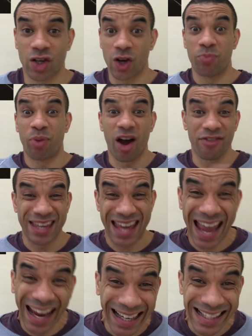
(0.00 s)
goodbye the
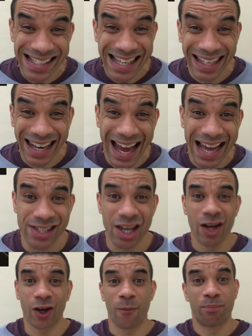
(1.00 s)
internet,
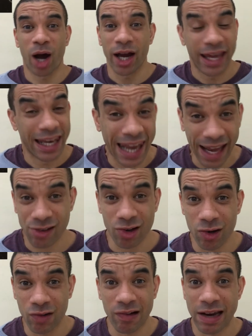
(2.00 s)
goodbye
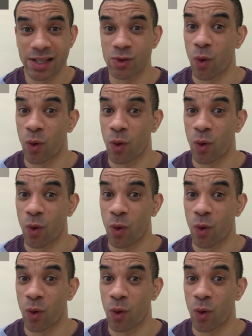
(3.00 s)
electrical grids.